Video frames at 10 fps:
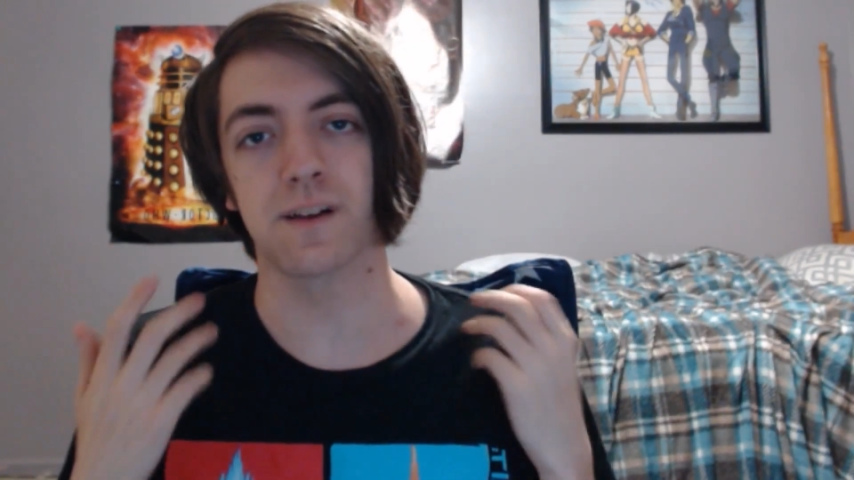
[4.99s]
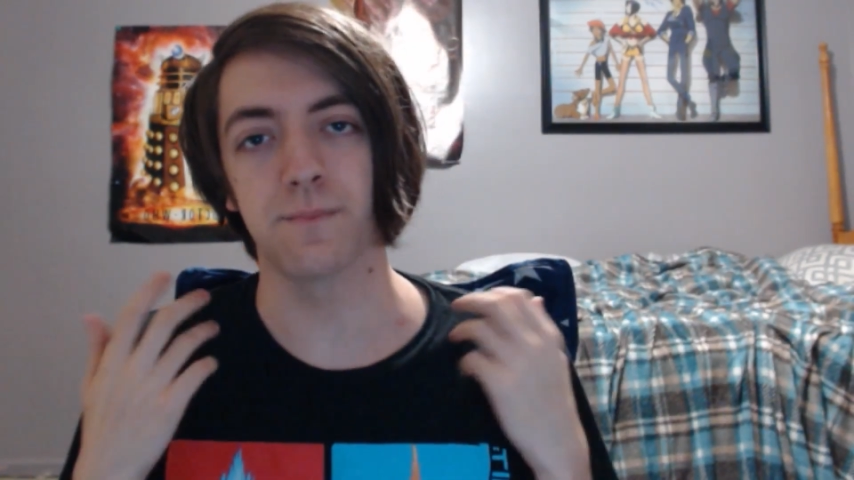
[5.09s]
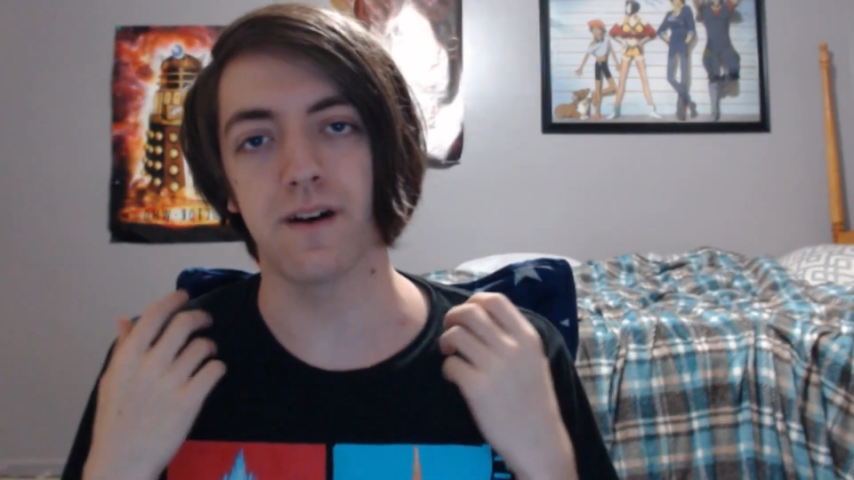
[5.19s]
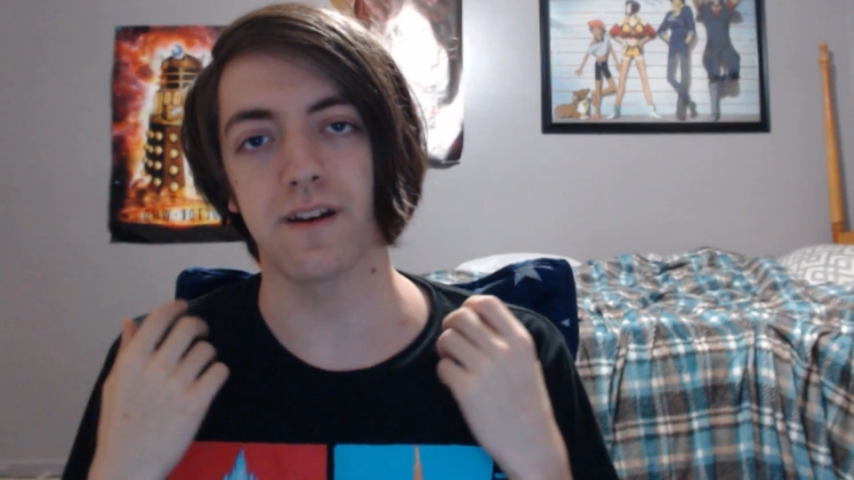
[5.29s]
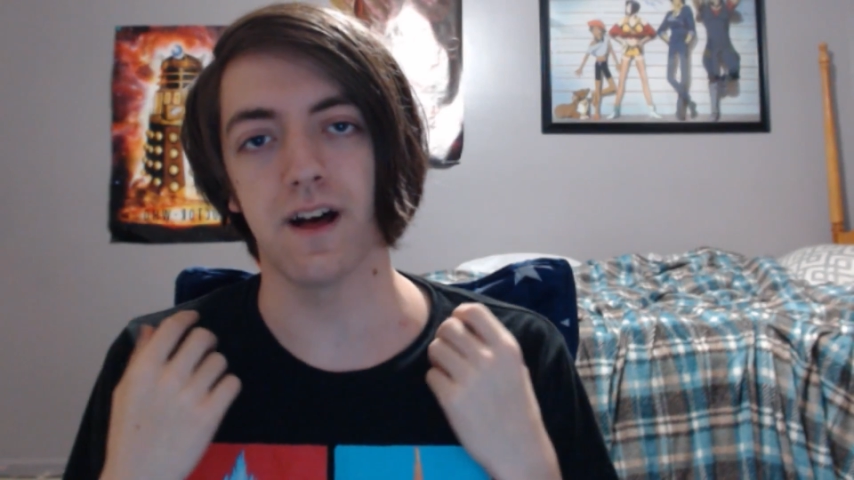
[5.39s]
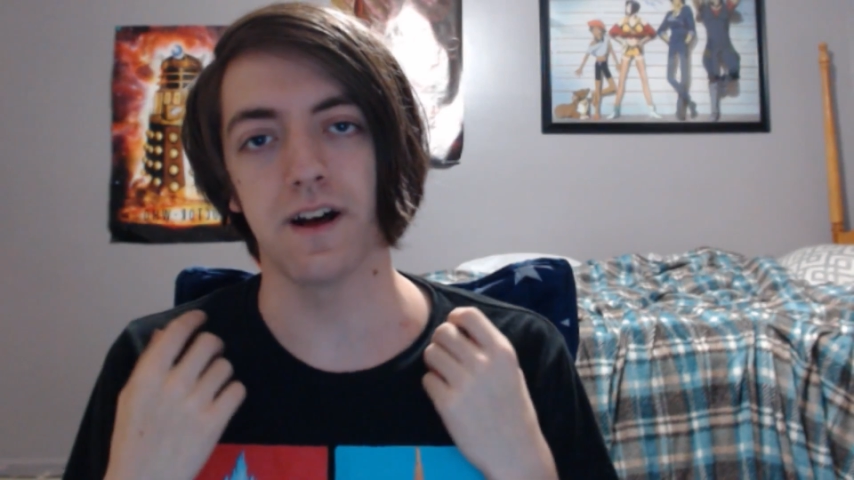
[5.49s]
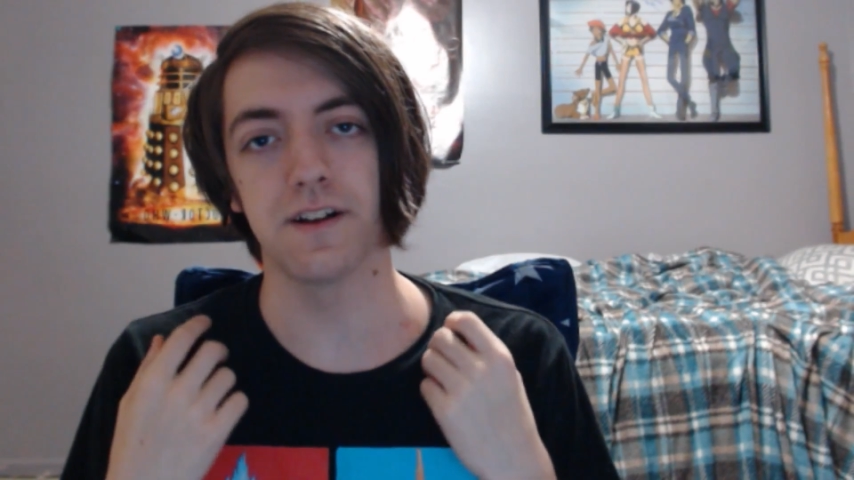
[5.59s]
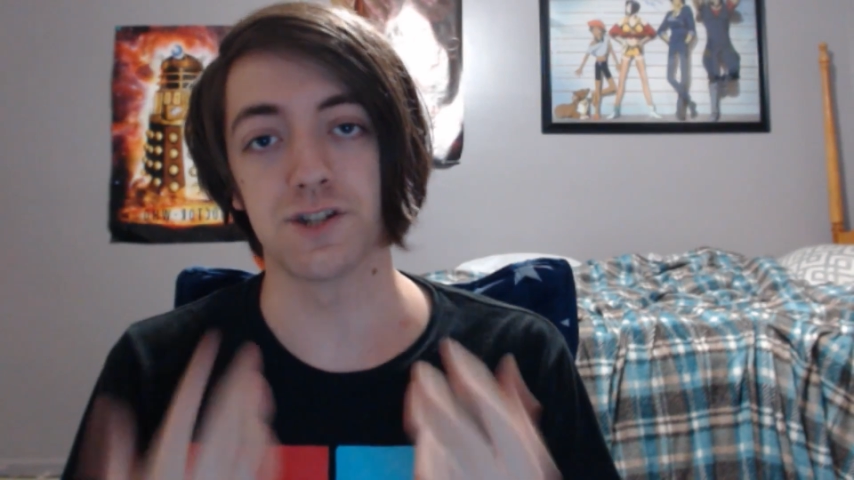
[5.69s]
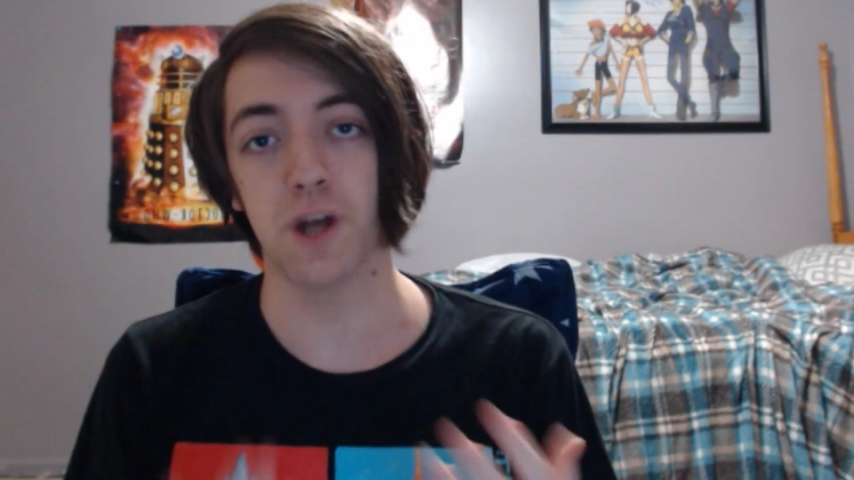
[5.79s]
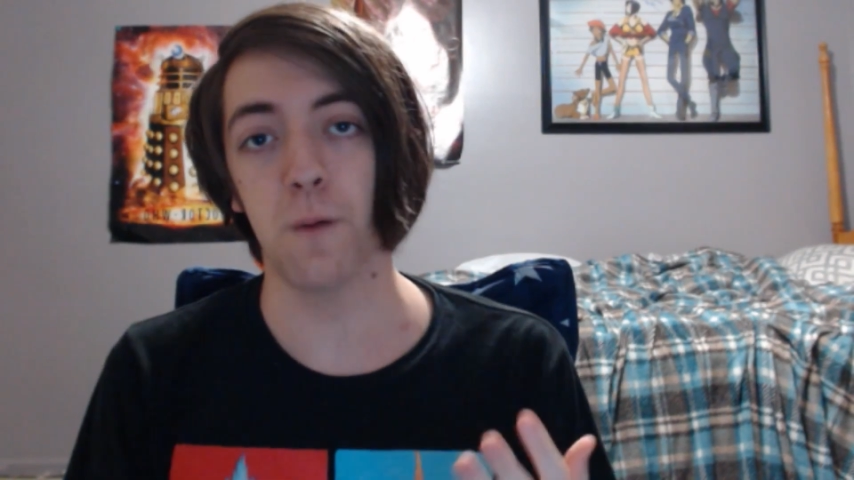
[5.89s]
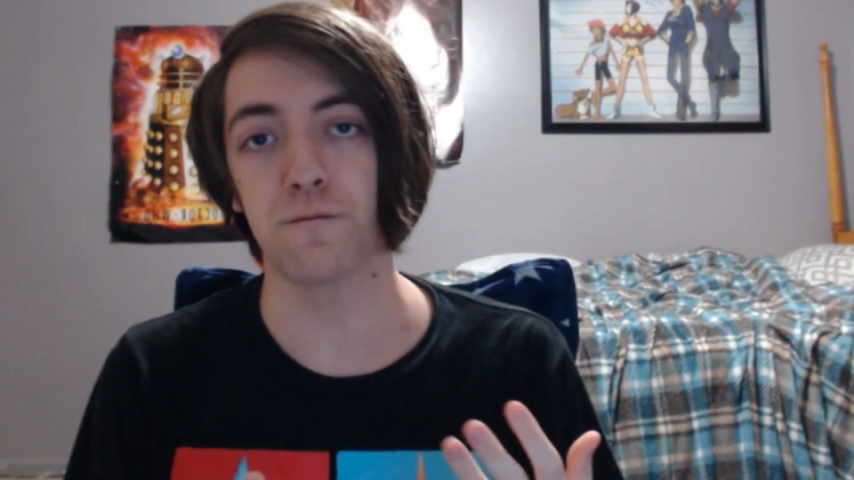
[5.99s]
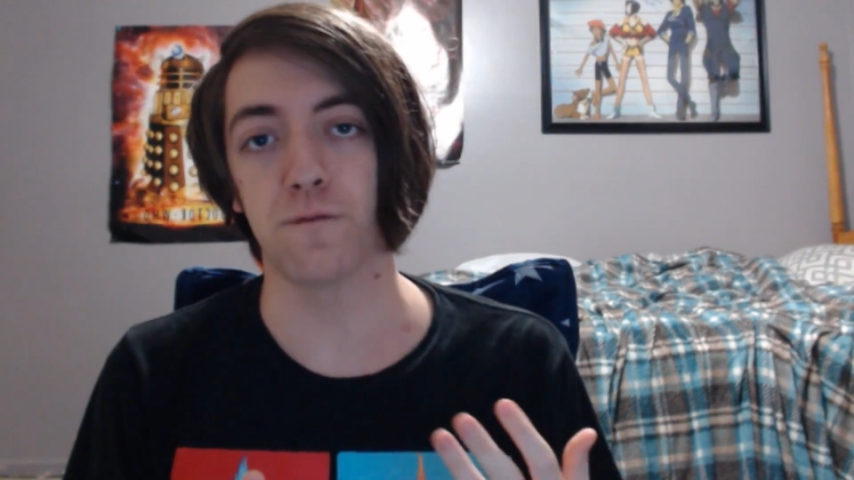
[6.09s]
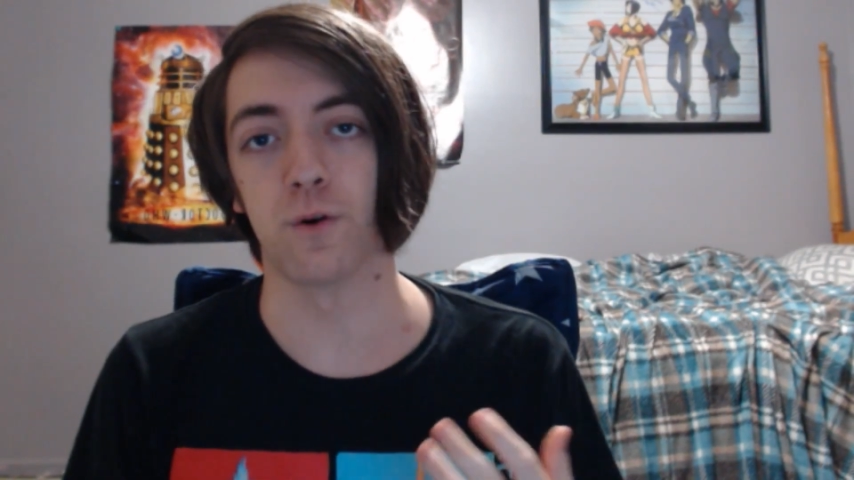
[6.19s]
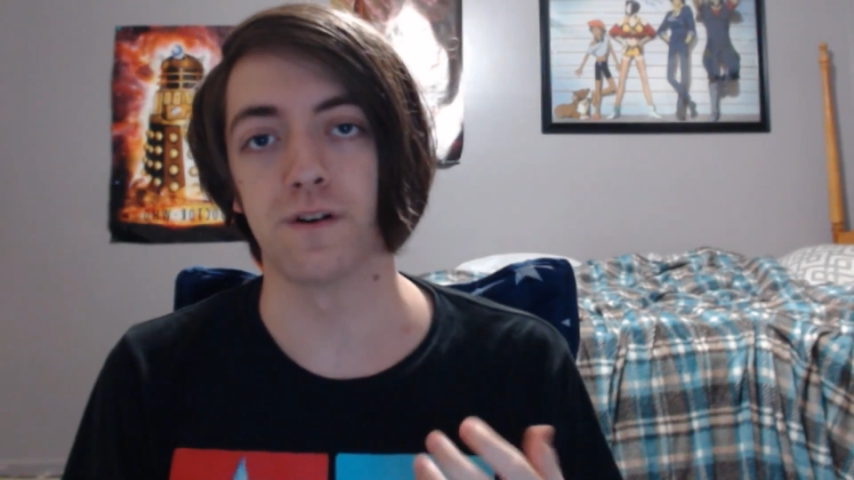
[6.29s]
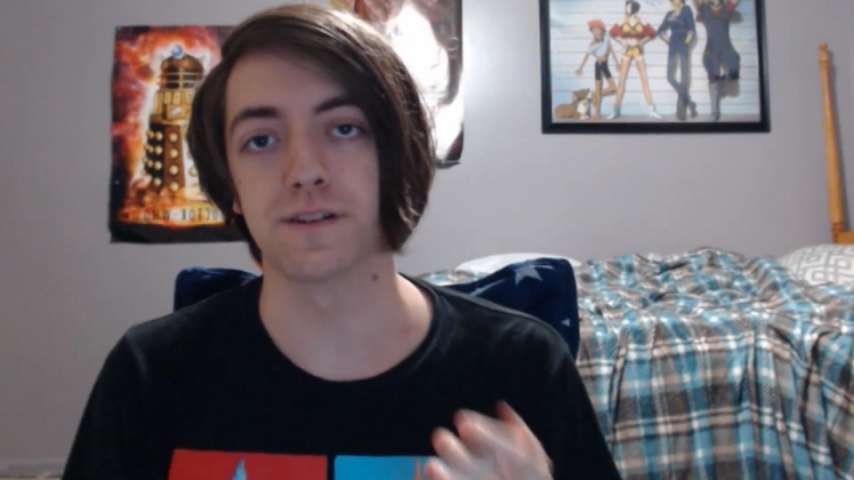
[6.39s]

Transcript: about Jump Force.